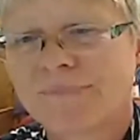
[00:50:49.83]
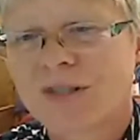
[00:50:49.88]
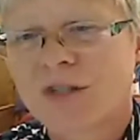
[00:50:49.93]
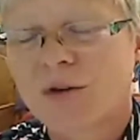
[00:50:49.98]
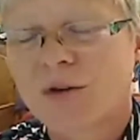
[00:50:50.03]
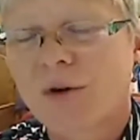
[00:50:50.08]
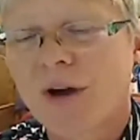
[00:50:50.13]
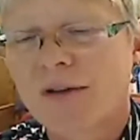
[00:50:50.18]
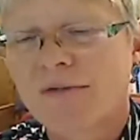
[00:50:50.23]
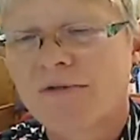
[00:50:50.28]

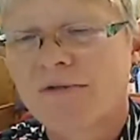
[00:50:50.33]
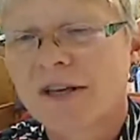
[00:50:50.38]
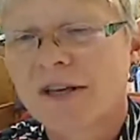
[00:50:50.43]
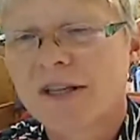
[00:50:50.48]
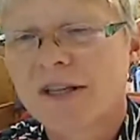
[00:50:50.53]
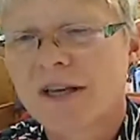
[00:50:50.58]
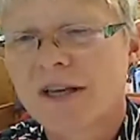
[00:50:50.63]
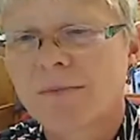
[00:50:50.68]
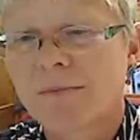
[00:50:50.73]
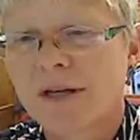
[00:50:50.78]
So I
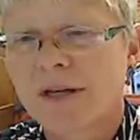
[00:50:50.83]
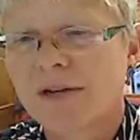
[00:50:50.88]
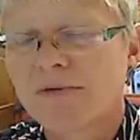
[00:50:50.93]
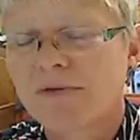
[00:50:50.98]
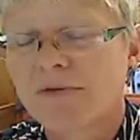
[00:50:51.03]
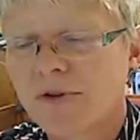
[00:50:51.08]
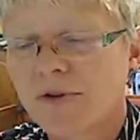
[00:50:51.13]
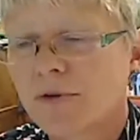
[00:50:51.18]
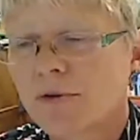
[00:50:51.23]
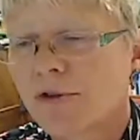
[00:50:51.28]
feed them and
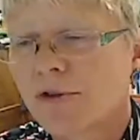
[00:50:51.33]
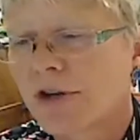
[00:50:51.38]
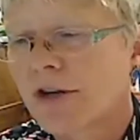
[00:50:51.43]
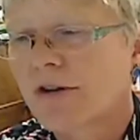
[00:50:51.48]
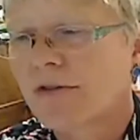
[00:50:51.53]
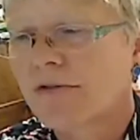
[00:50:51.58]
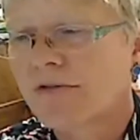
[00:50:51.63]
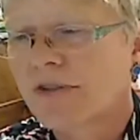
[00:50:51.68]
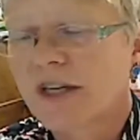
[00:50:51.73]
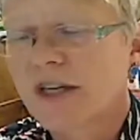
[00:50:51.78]
fuel
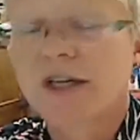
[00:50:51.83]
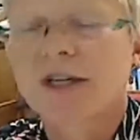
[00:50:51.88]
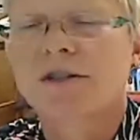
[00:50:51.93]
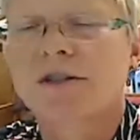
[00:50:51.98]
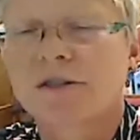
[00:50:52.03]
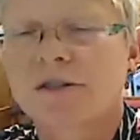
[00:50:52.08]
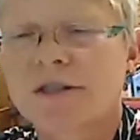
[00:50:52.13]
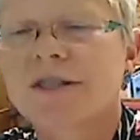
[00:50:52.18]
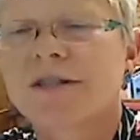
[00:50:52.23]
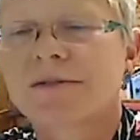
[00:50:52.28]
their
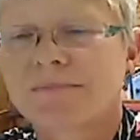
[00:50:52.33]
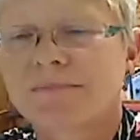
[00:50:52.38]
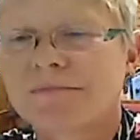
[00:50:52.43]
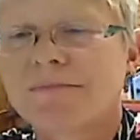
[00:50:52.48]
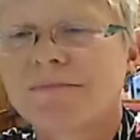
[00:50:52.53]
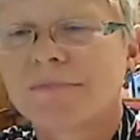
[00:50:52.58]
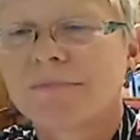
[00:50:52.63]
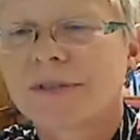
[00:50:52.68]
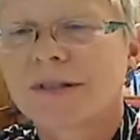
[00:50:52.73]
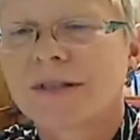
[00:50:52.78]
vehicles
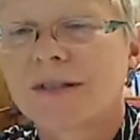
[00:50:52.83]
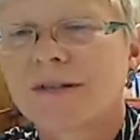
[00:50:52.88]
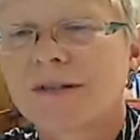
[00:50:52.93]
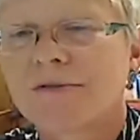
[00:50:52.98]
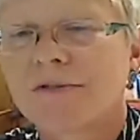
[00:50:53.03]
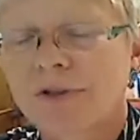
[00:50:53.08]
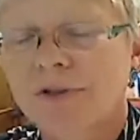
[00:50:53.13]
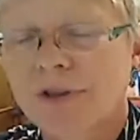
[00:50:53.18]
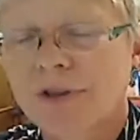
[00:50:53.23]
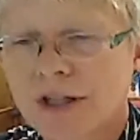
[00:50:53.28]

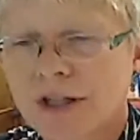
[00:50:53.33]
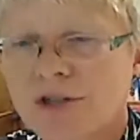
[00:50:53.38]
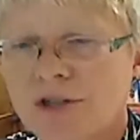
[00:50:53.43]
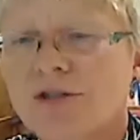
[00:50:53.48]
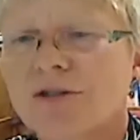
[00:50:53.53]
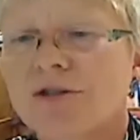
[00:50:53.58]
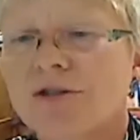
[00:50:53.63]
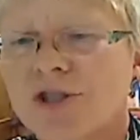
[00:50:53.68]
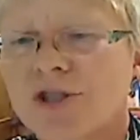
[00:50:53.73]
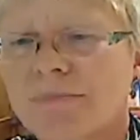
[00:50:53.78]
for the
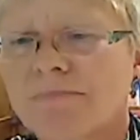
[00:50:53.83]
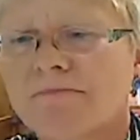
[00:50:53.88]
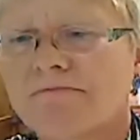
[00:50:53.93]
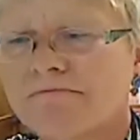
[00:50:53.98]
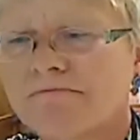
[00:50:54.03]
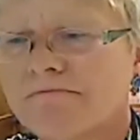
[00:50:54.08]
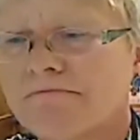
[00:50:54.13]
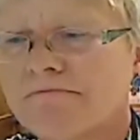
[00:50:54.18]
internship.